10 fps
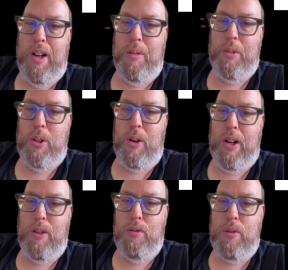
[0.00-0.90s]
So I
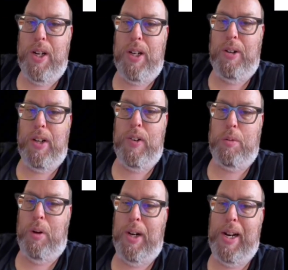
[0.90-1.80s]
can really only give this
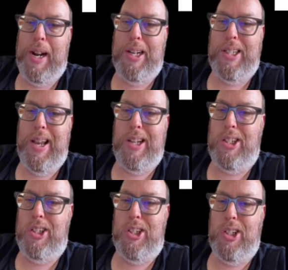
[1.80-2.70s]
one an 8 out of 10,
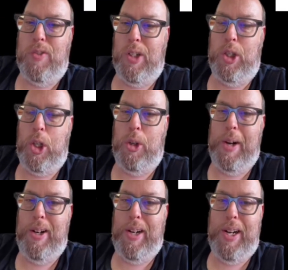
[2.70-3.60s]
just for
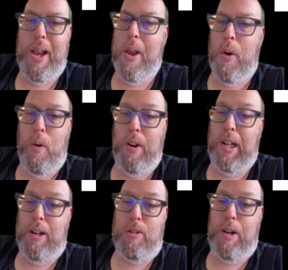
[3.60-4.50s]
continuality, although
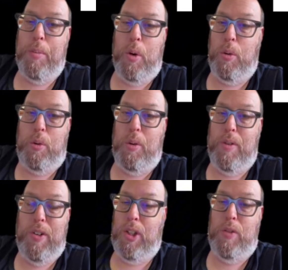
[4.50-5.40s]
that great model,
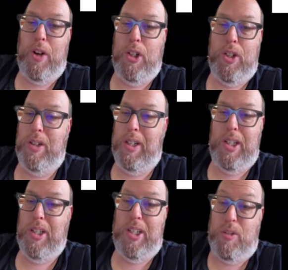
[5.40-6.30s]
the new version,
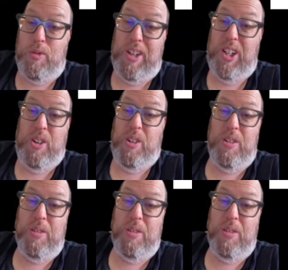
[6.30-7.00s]
is really good,